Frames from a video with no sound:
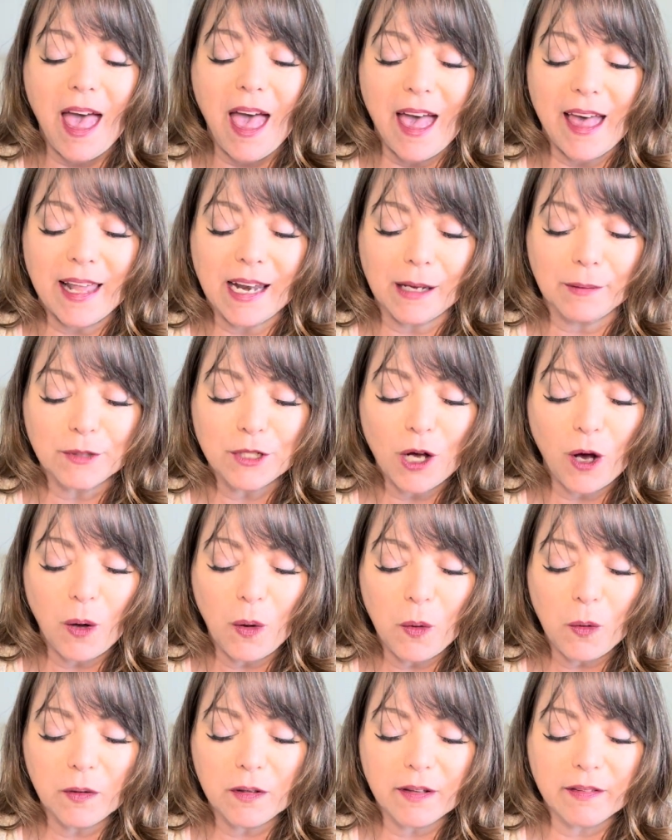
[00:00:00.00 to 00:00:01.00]
And I'm
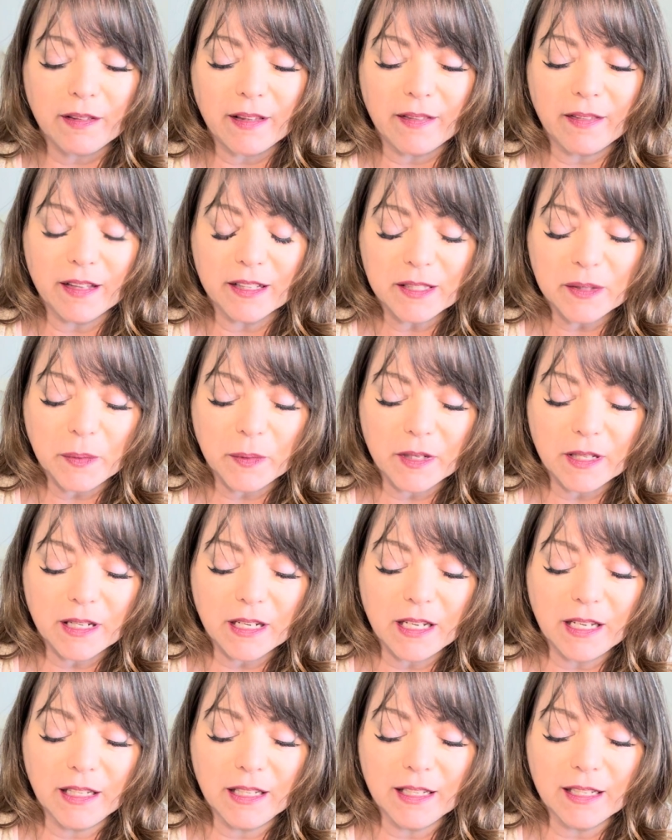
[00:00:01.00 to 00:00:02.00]
told that this one
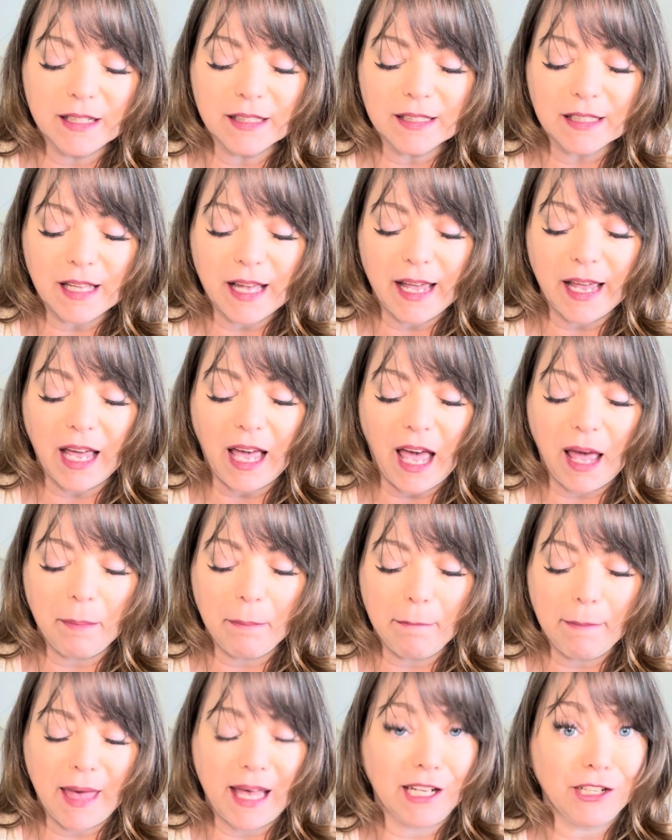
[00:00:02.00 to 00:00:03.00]
is like a
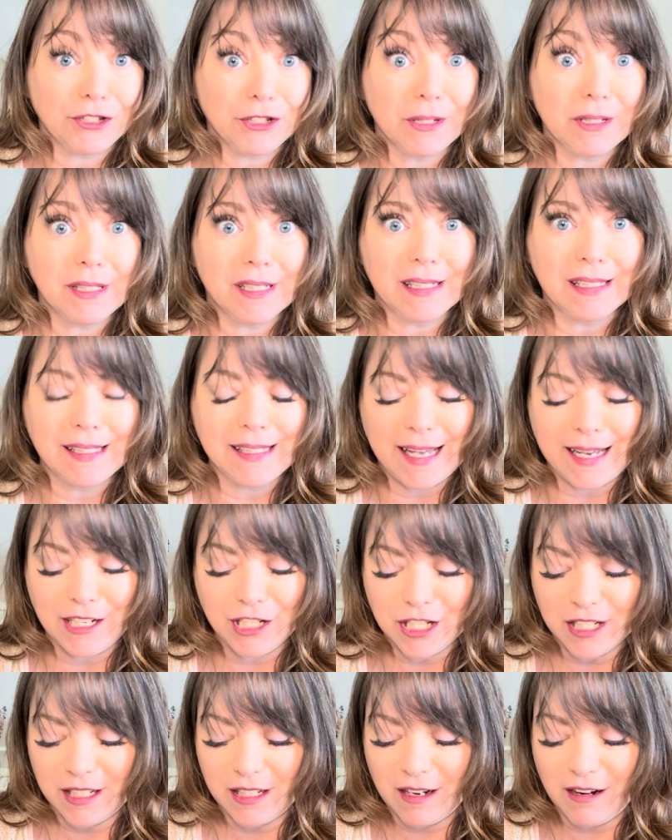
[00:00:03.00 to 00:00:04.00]
major
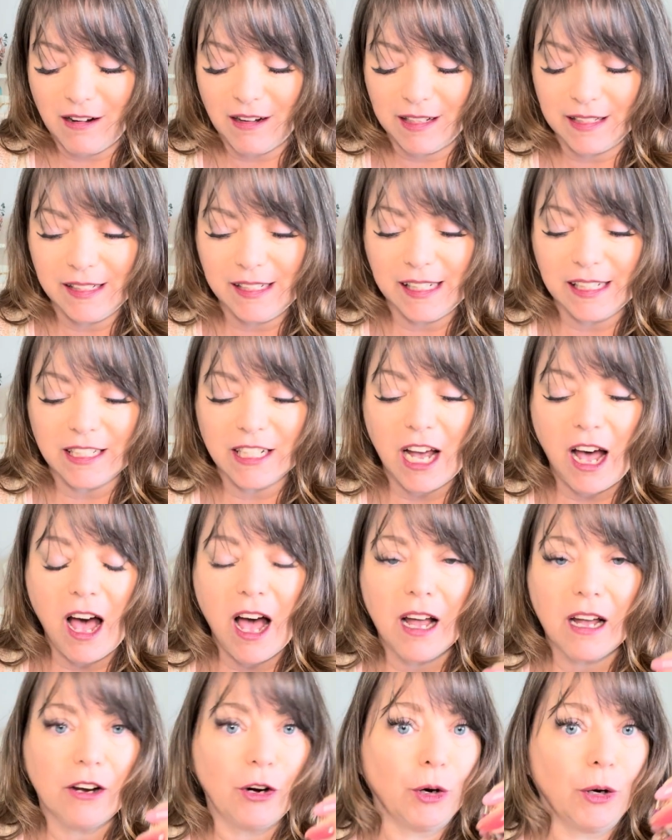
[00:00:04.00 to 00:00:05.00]
sensation on
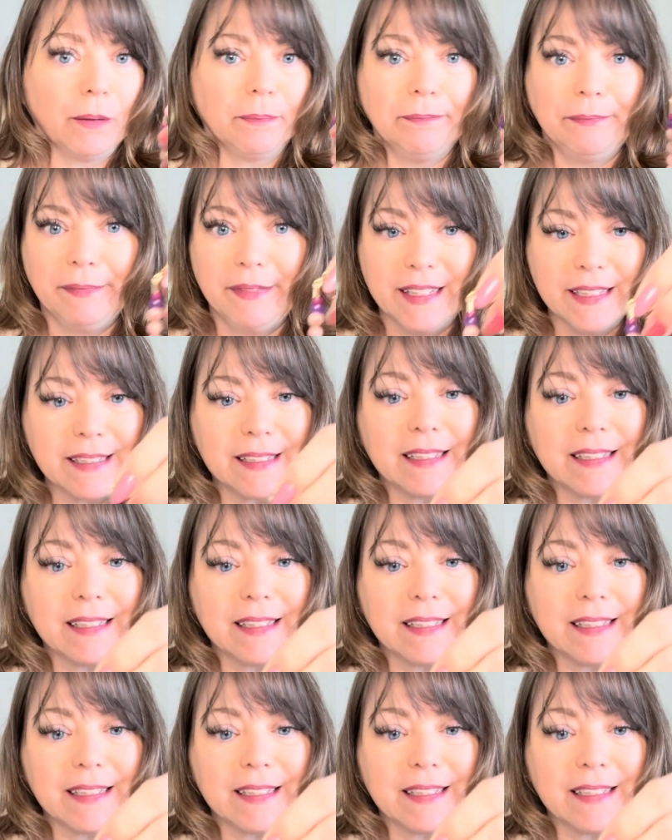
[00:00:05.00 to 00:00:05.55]
TikTok, or this